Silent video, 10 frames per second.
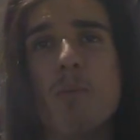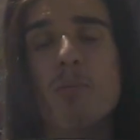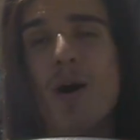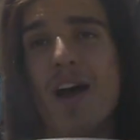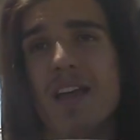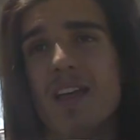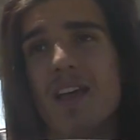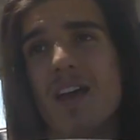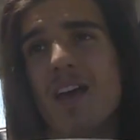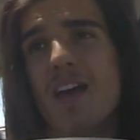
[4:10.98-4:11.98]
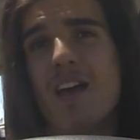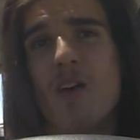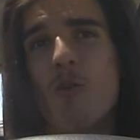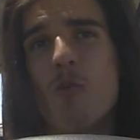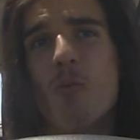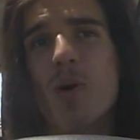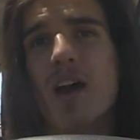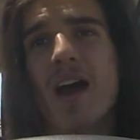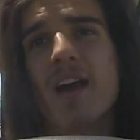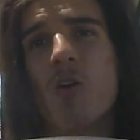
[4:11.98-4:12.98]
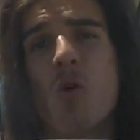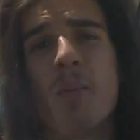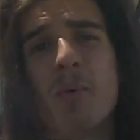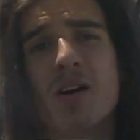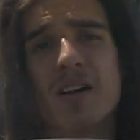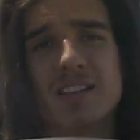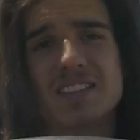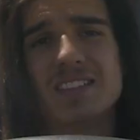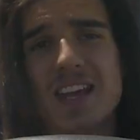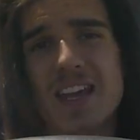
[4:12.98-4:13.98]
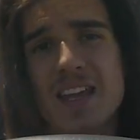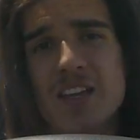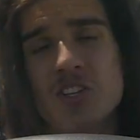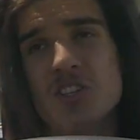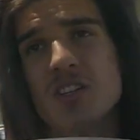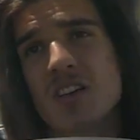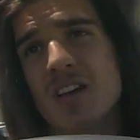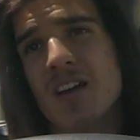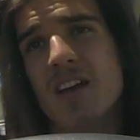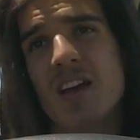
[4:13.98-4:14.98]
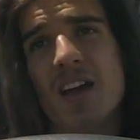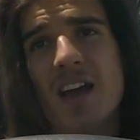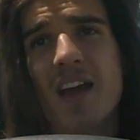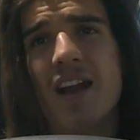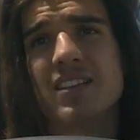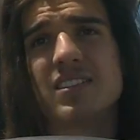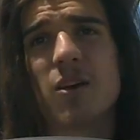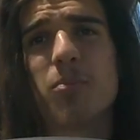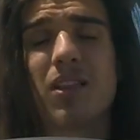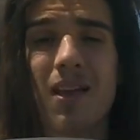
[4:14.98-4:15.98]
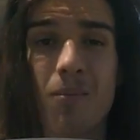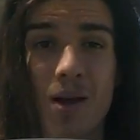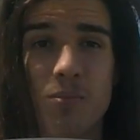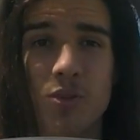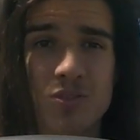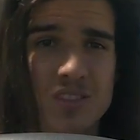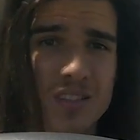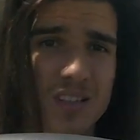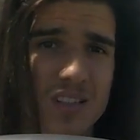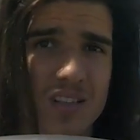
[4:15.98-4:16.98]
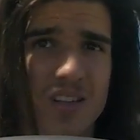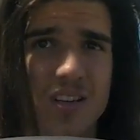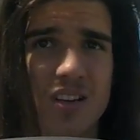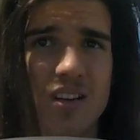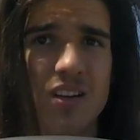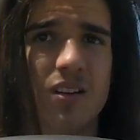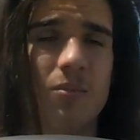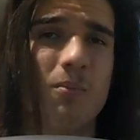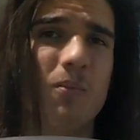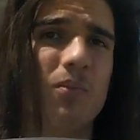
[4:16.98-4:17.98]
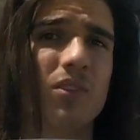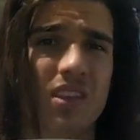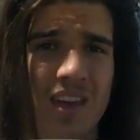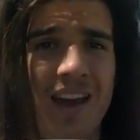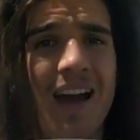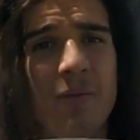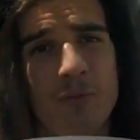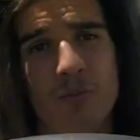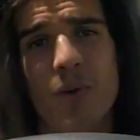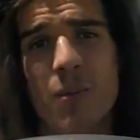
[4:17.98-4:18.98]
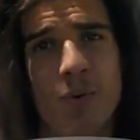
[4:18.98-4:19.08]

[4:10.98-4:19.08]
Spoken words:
But when I go up on a stage and I start playing my music, yeah, I'm